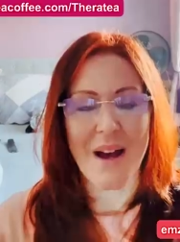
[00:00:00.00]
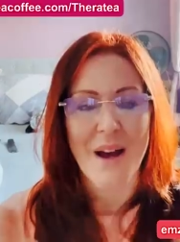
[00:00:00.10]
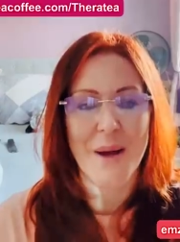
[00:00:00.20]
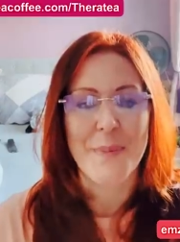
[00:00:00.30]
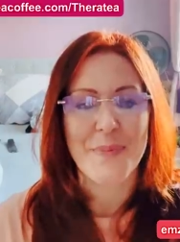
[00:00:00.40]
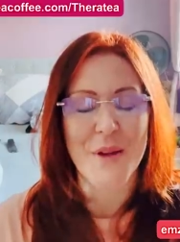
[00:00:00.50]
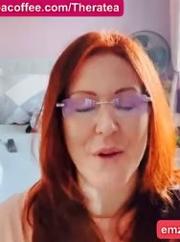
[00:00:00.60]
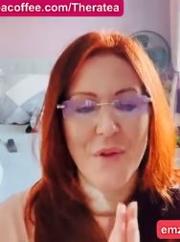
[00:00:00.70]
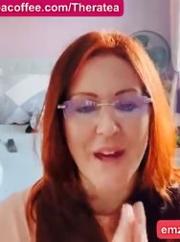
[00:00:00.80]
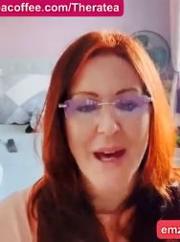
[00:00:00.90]
Um,
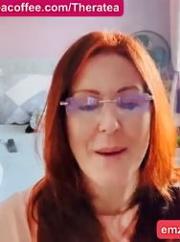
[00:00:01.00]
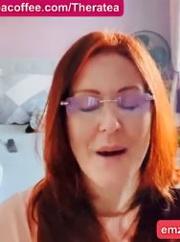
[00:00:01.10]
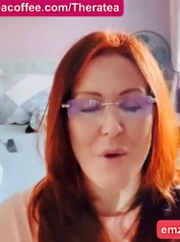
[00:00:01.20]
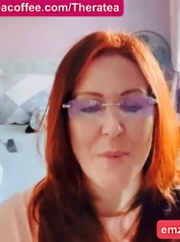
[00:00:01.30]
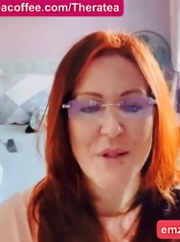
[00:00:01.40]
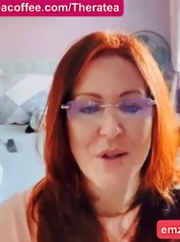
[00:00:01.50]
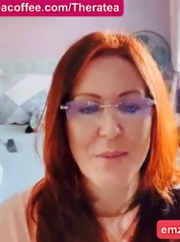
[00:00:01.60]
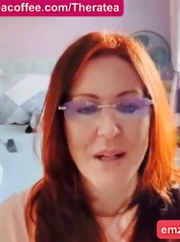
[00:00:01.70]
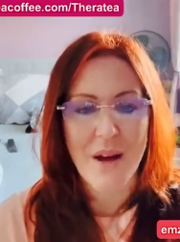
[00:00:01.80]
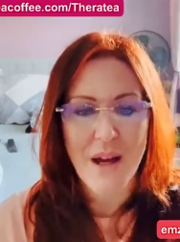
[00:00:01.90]
don't forget, I will be doing
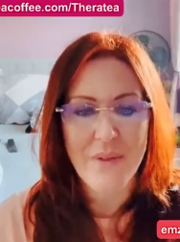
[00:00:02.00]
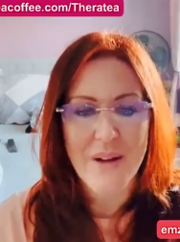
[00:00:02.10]
my live